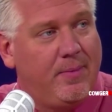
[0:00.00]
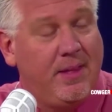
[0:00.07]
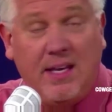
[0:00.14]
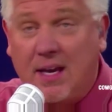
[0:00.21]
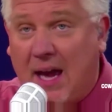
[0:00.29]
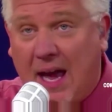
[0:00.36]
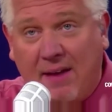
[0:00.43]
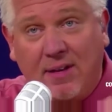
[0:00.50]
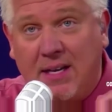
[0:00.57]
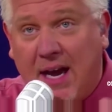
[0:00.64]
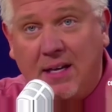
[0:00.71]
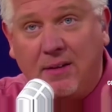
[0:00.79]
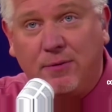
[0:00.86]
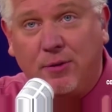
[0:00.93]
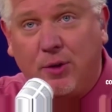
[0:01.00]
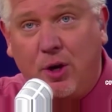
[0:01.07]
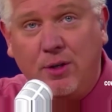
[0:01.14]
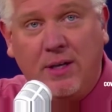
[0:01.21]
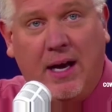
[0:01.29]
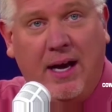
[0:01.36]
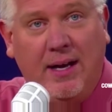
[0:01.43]
You have a night of
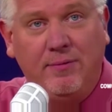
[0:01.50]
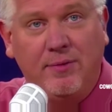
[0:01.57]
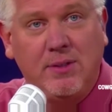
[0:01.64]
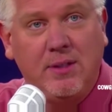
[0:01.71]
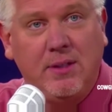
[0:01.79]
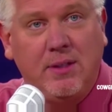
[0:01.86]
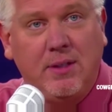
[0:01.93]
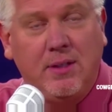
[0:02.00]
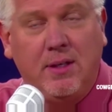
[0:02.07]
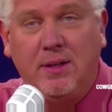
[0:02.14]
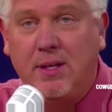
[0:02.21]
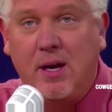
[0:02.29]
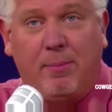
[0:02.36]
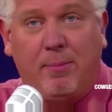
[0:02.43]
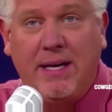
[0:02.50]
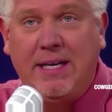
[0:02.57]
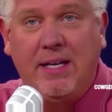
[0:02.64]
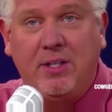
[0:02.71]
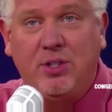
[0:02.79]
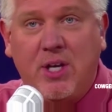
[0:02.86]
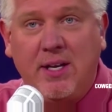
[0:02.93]
long knives the
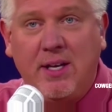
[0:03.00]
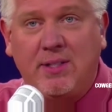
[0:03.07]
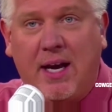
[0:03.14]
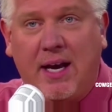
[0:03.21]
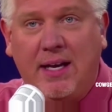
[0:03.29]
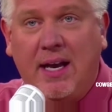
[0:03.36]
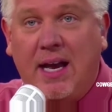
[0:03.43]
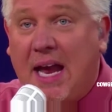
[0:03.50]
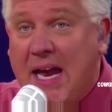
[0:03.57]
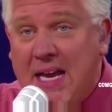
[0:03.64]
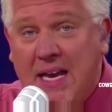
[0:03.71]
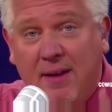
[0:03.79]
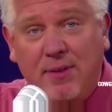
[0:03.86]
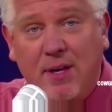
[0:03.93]
Armenian genocide, any of